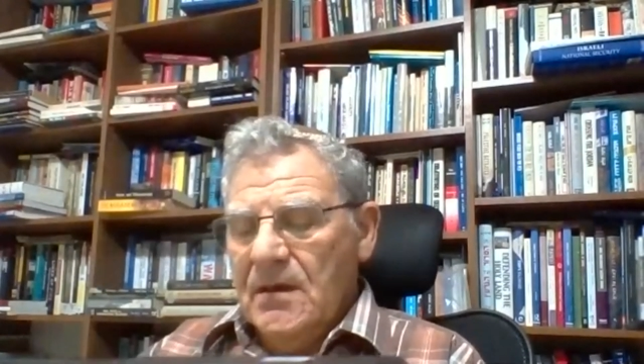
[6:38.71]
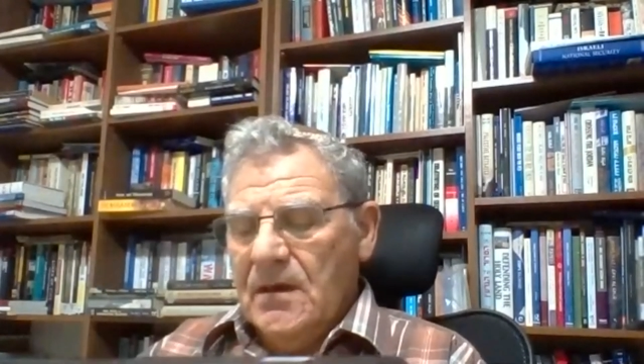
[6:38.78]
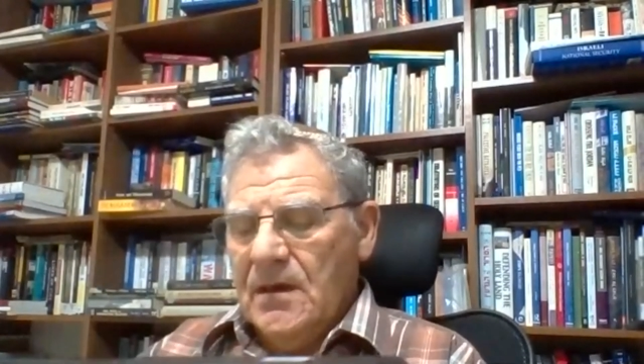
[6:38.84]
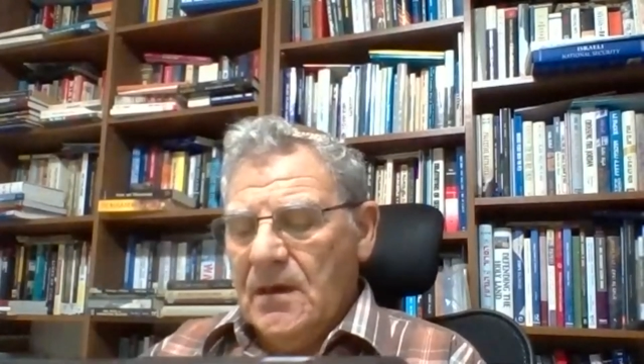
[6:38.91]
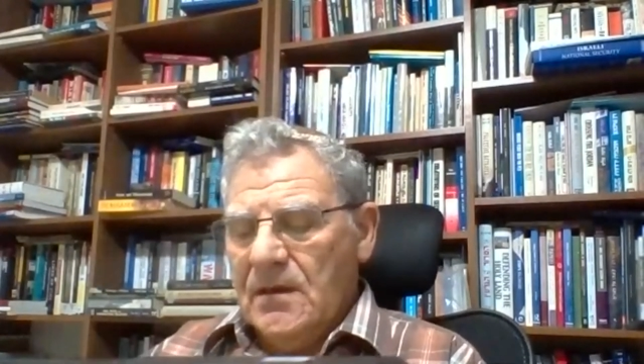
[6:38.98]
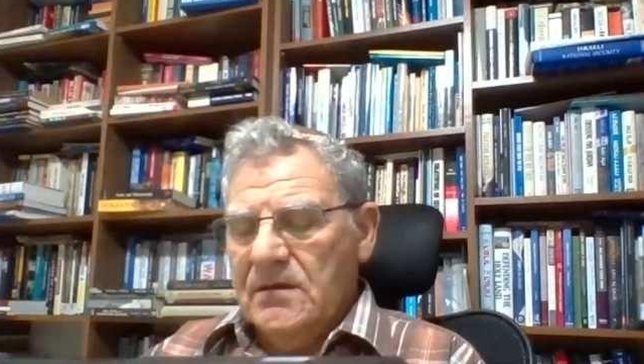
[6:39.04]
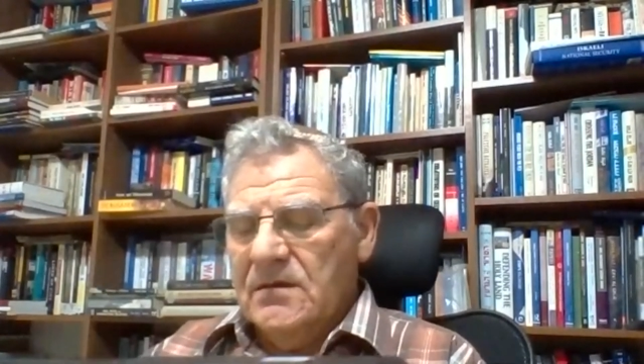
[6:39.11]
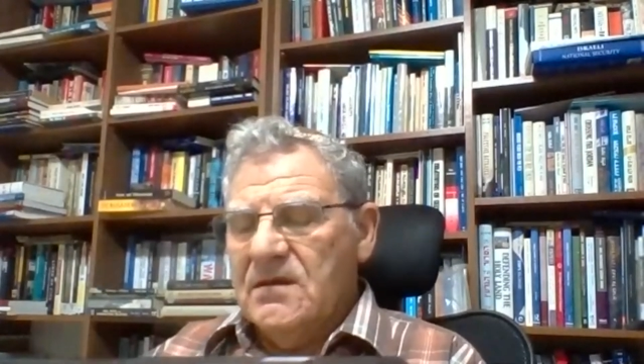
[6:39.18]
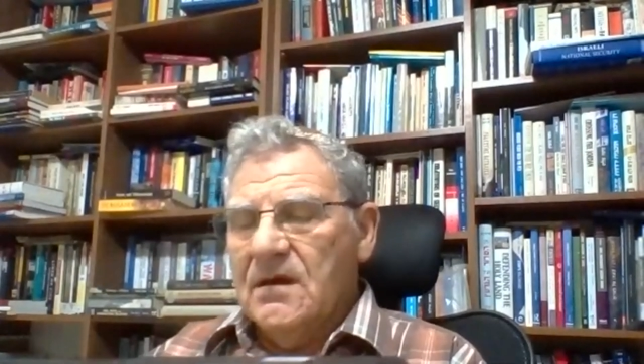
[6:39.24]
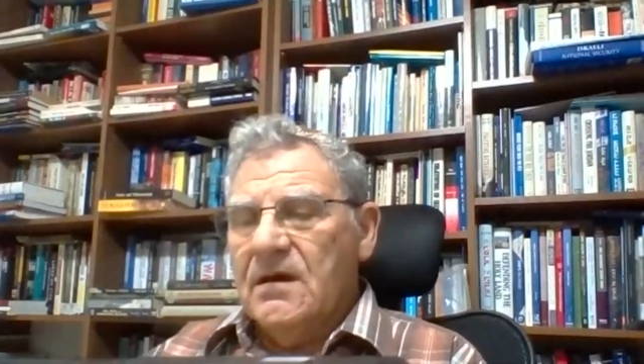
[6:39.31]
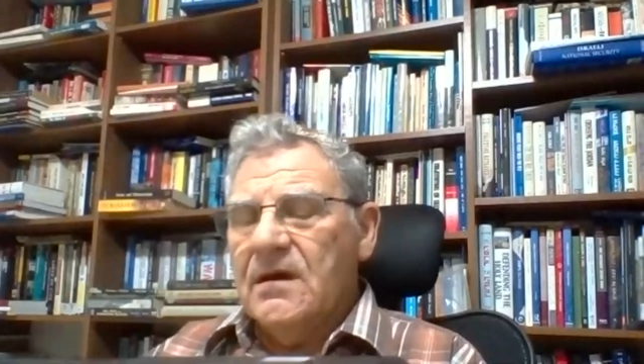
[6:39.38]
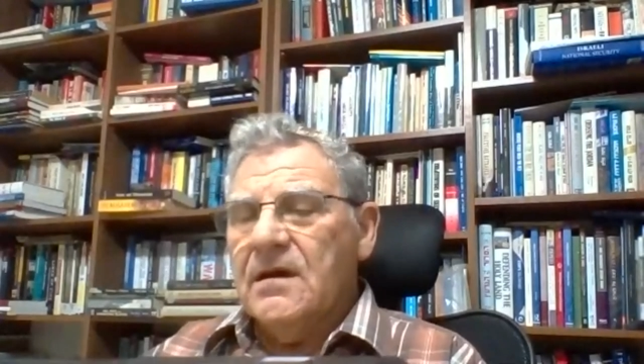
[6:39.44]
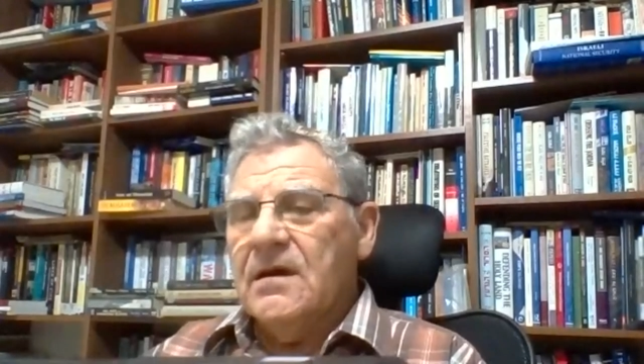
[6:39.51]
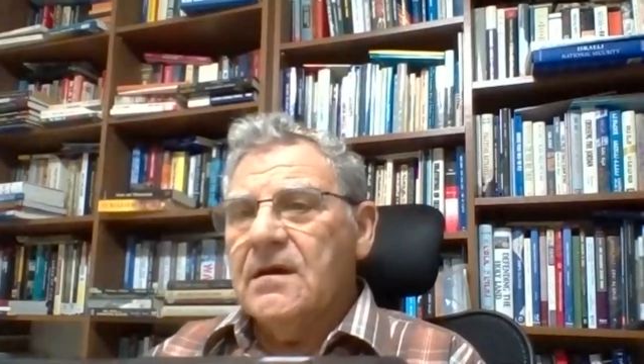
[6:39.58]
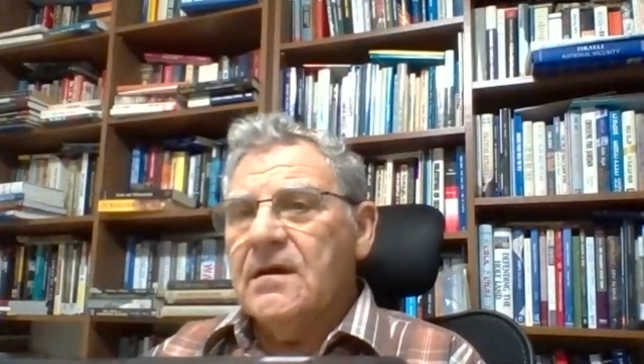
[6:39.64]
And
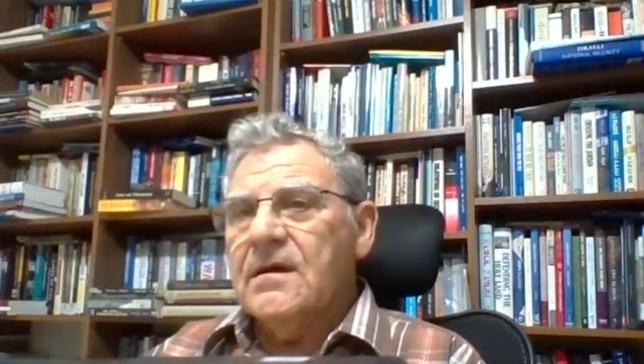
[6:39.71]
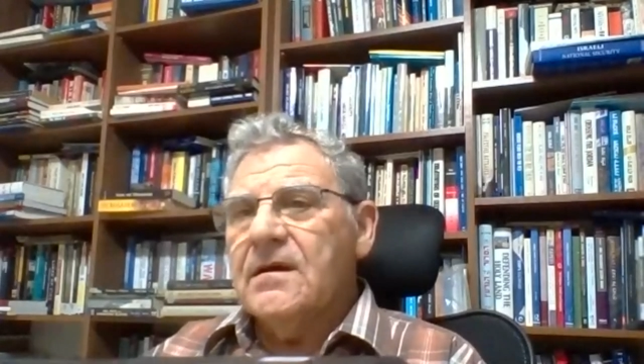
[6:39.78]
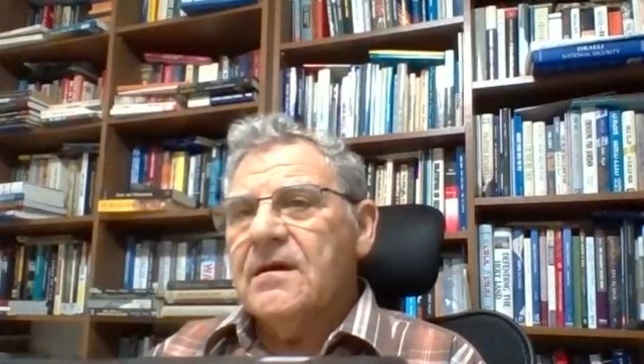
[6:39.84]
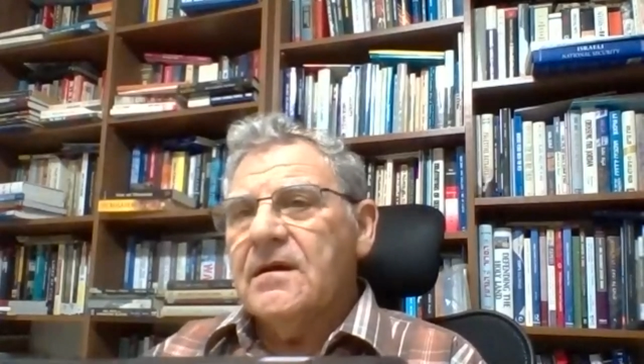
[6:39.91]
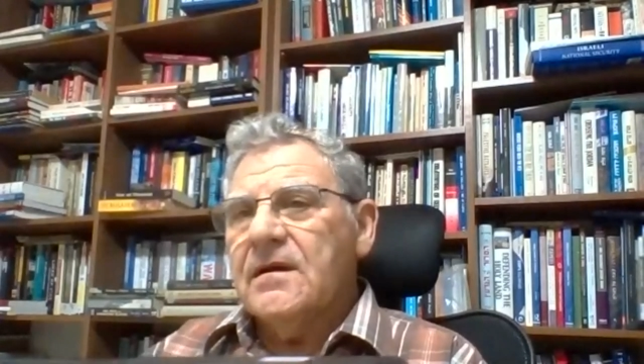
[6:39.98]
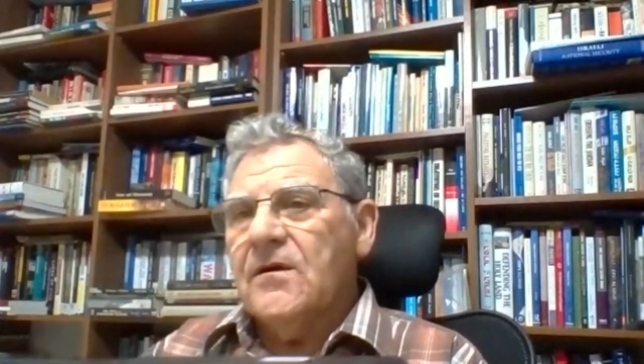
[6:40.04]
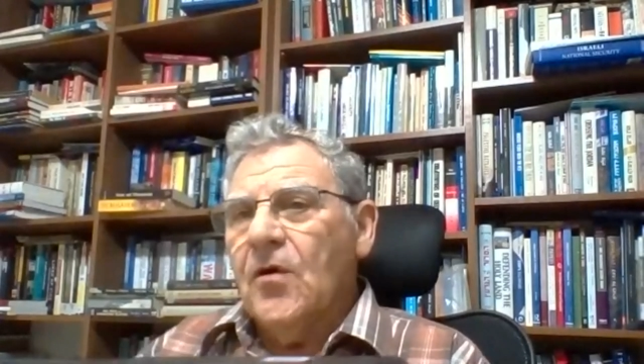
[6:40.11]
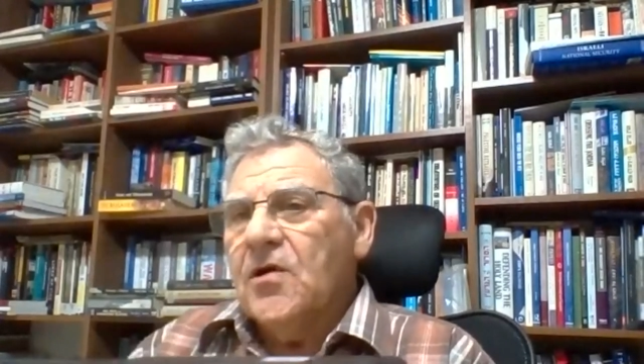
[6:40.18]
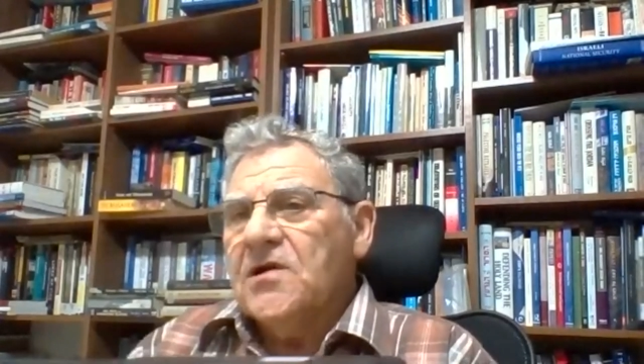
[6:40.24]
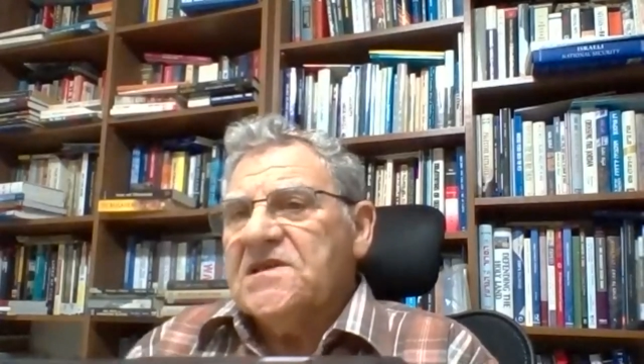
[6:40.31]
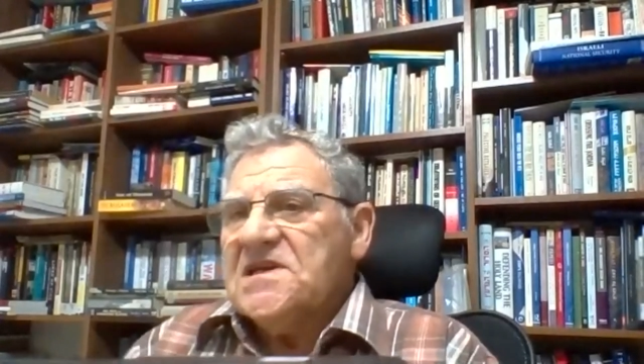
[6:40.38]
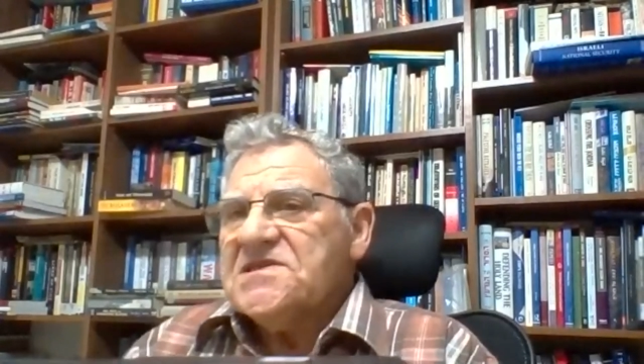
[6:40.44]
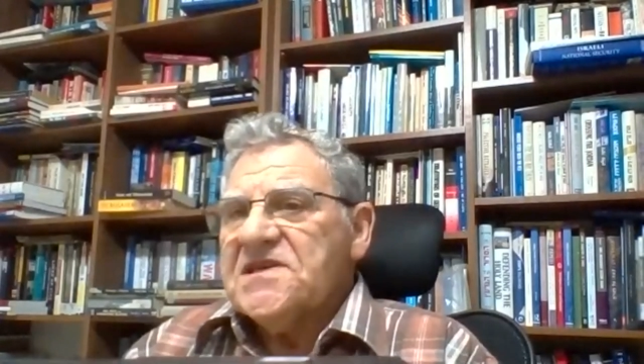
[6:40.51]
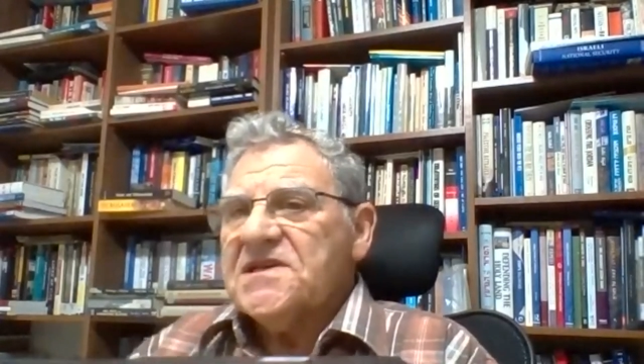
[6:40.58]
all this